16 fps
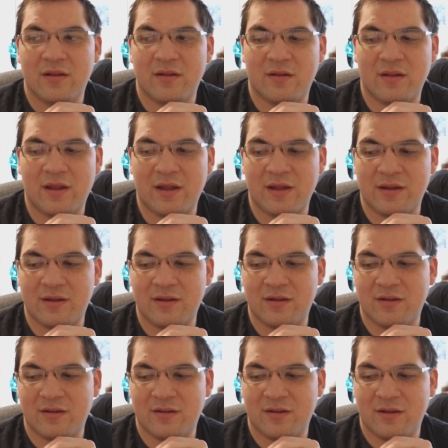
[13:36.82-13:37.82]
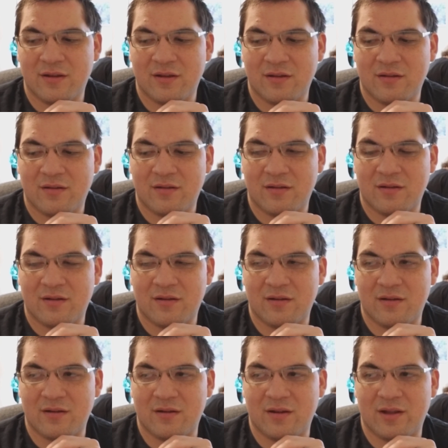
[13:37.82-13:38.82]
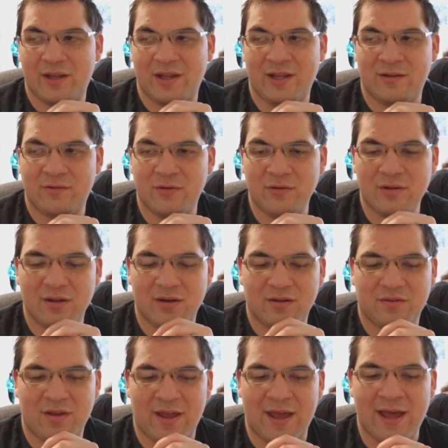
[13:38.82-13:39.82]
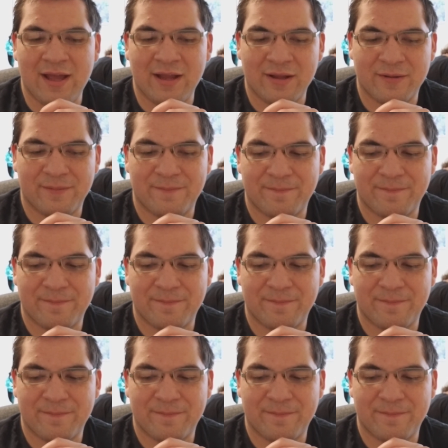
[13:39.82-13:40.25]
Like, he took an attack